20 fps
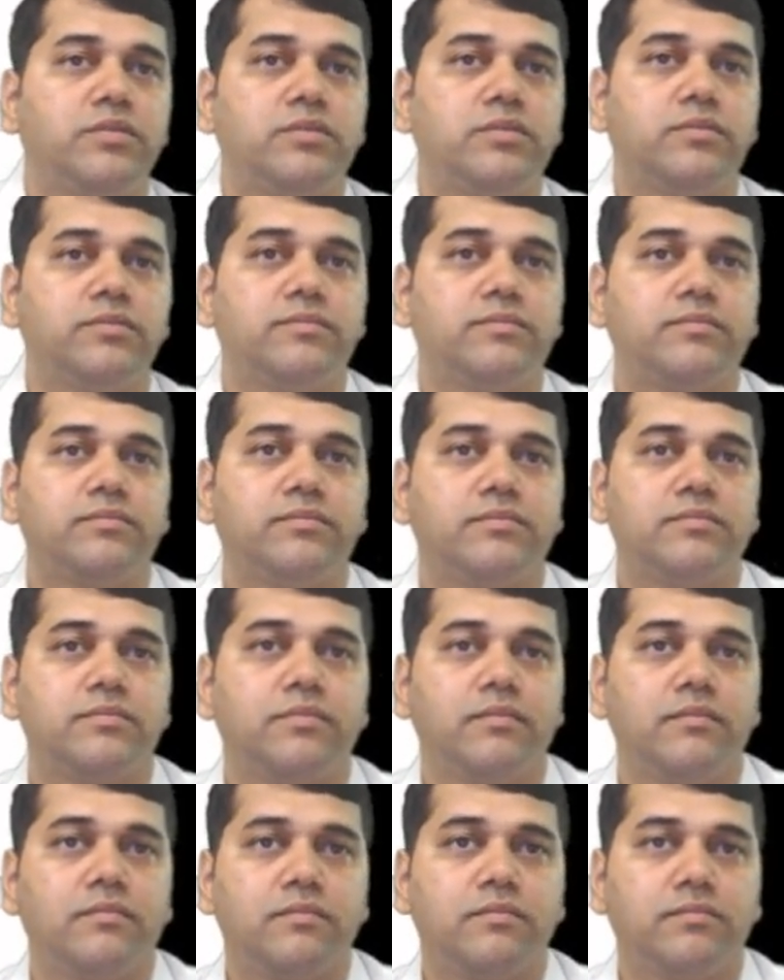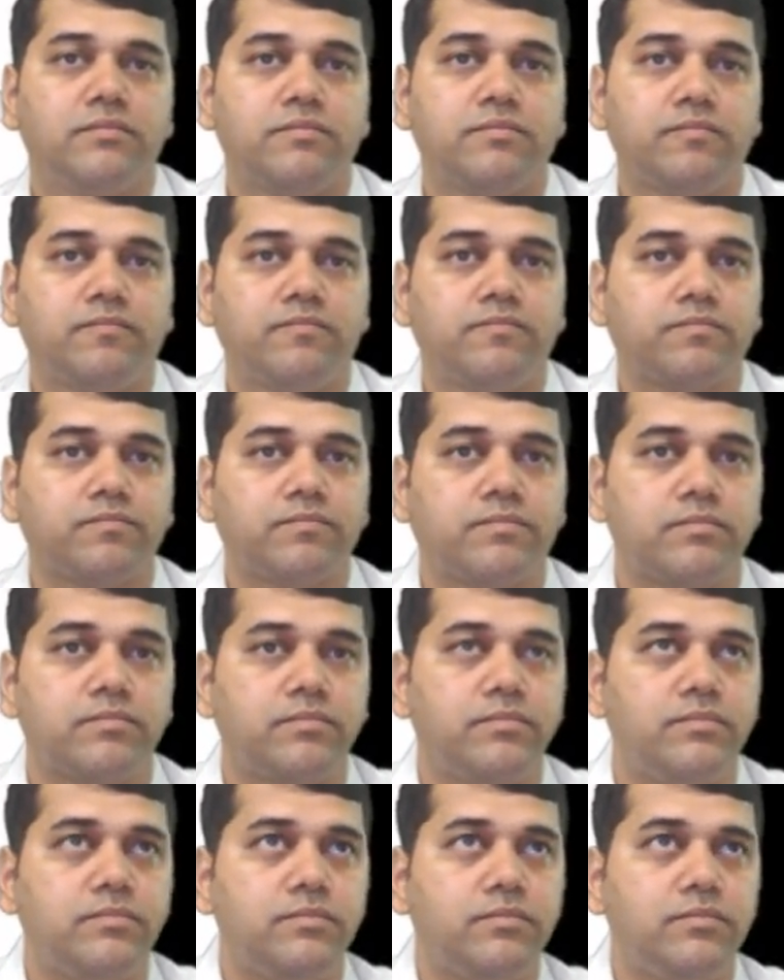
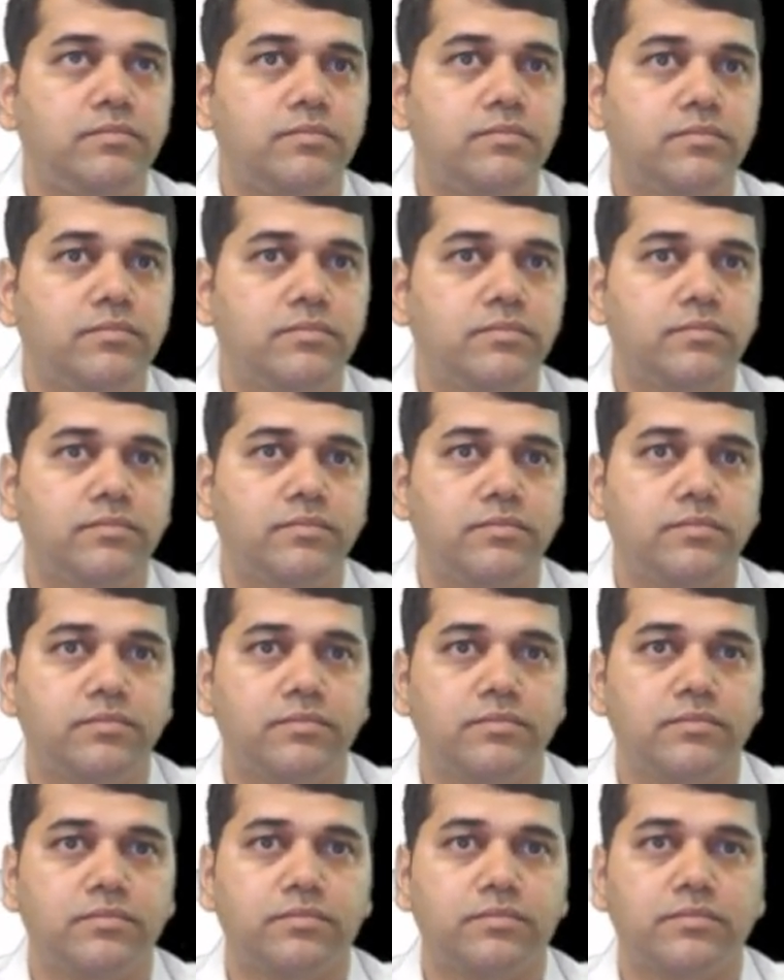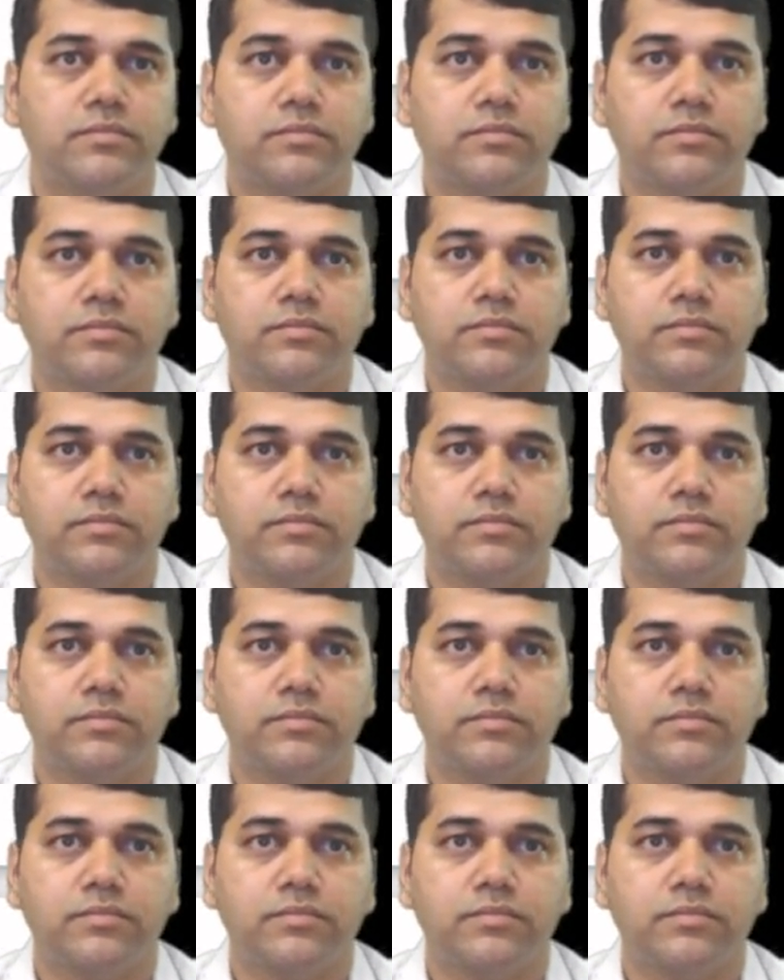(silence)